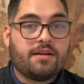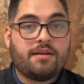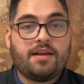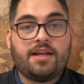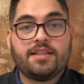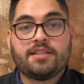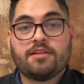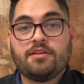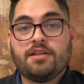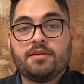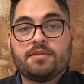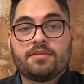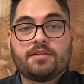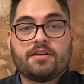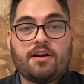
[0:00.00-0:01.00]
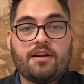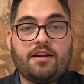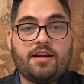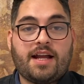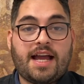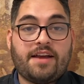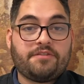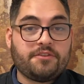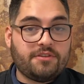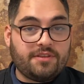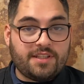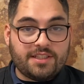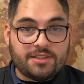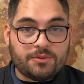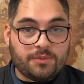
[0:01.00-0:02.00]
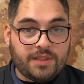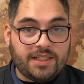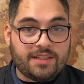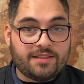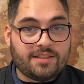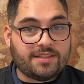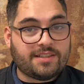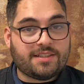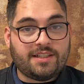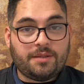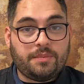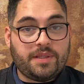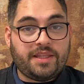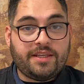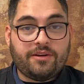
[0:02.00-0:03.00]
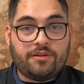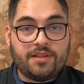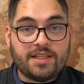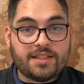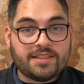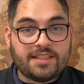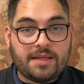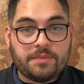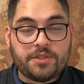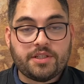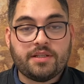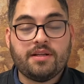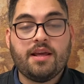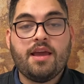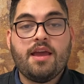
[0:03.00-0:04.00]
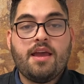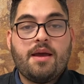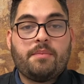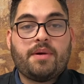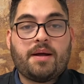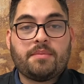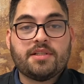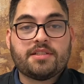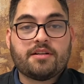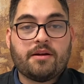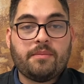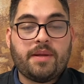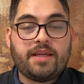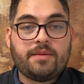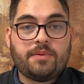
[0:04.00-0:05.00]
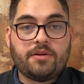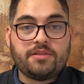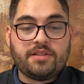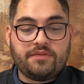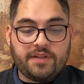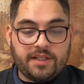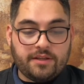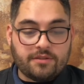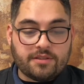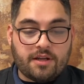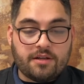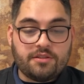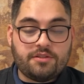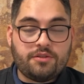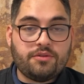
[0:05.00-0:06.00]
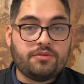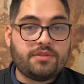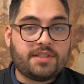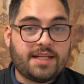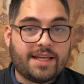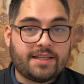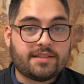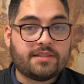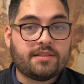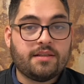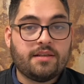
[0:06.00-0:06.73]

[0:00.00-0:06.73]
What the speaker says: It's gonna start after this week. This is gonna be the only exception, but I'm gonna start posting videos on Tuesdays.